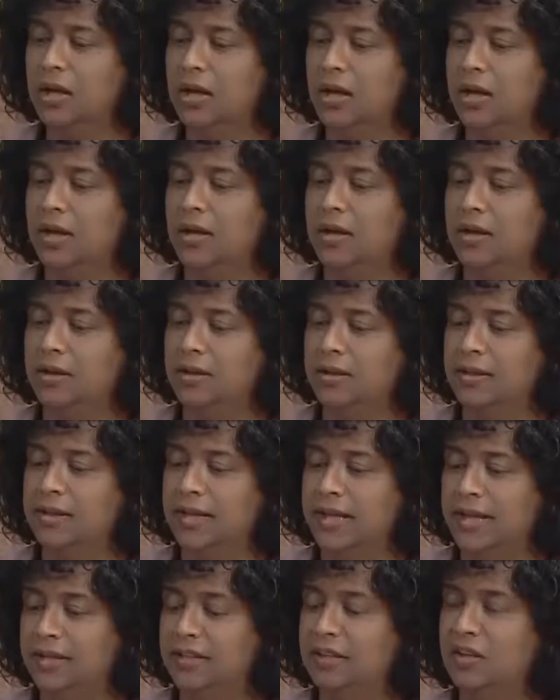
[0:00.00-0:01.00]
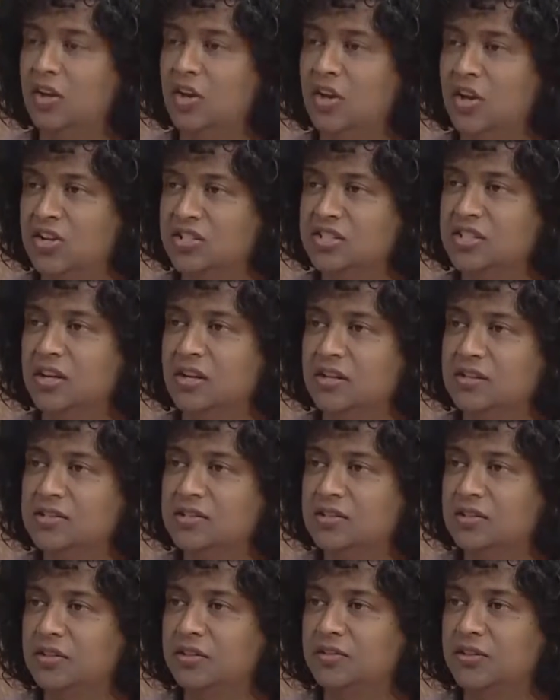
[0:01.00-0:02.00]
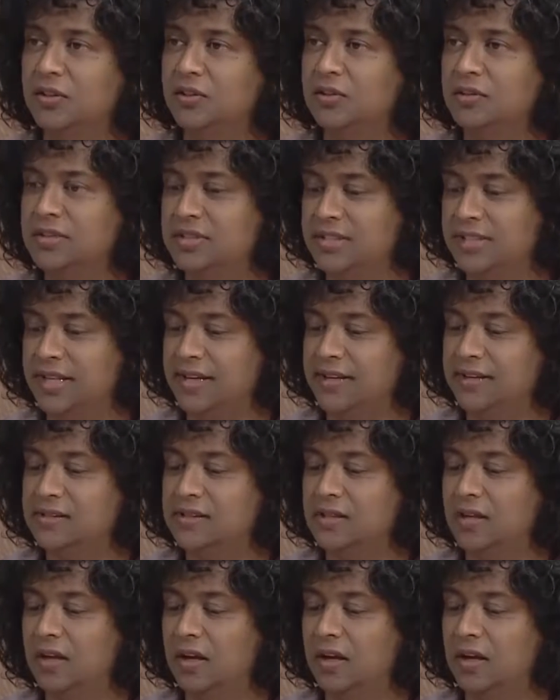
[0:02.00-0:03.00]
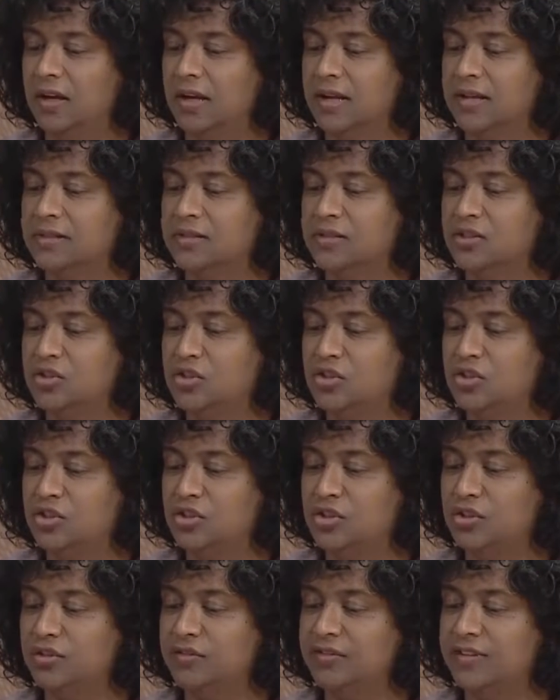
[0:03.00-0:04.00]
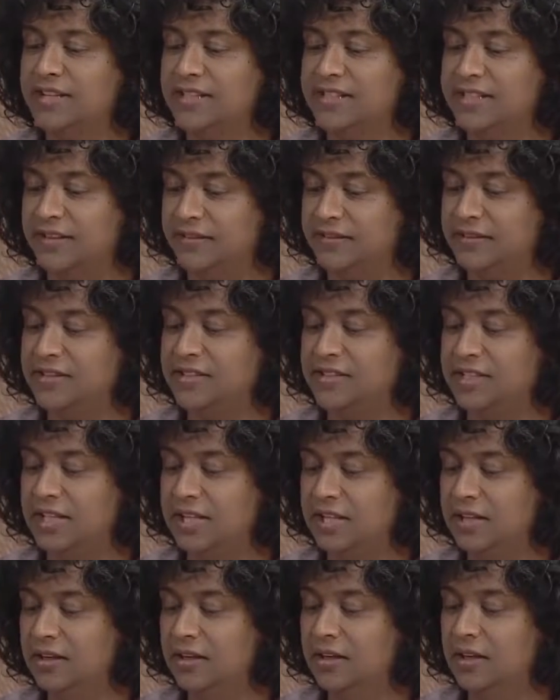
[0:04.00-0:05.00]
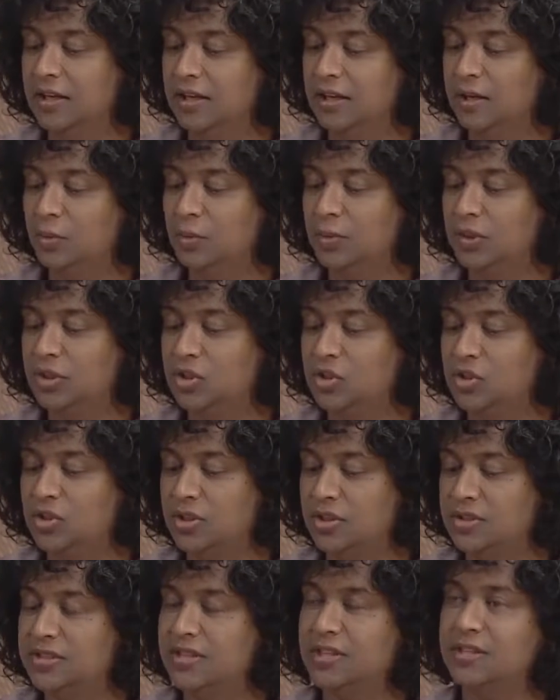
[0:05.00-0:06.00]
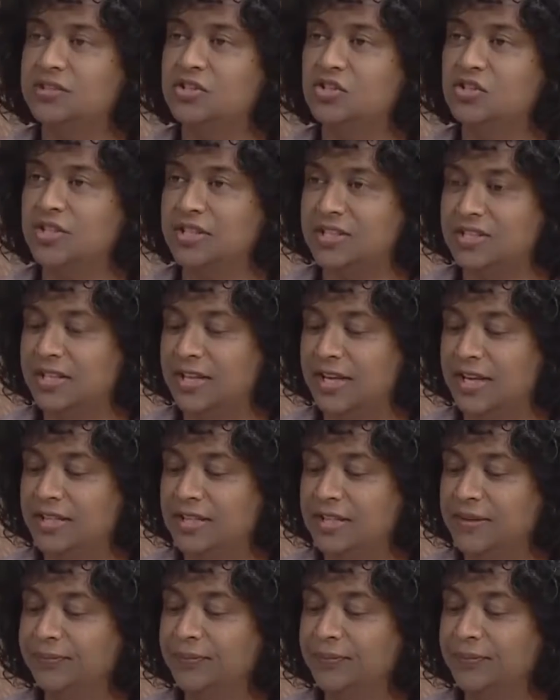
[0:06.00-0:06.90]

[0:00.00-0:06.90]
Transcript: That last answer of yours takes us to verse 17, which says just that.